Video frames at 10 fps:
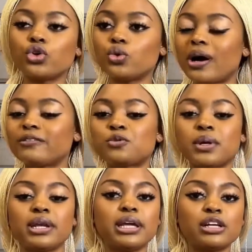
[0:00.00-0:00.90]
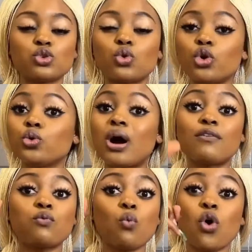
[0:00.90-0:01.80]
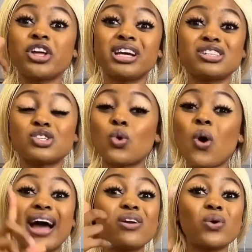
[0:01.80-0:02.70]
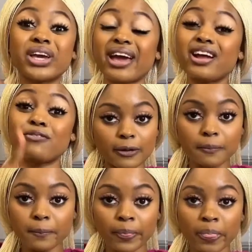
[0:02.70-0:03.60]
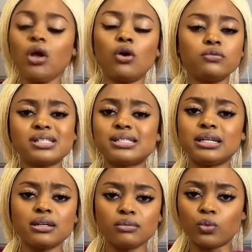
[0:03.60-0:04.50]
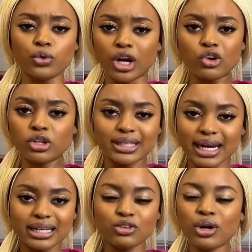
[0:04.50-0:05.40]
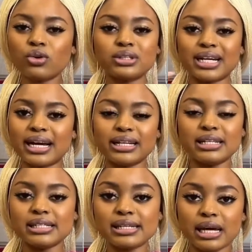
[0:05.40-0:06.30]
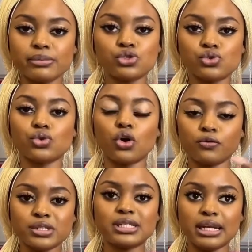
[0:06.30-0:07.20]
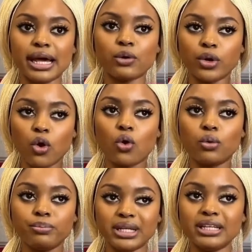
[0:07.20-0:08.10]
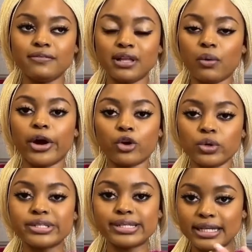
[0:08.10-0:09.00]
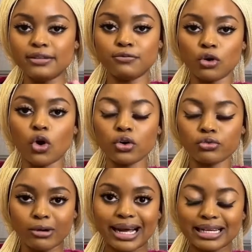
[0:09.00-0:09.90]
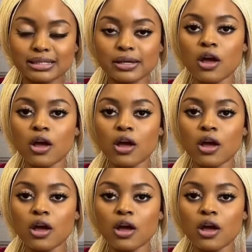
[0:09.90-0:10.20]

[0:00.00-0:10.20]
You have 20 years to go. You have 1 year to go. I don't care. Obviously, you're not dying anytime soon. Obviously, like, we all believe that we're going to live long, right?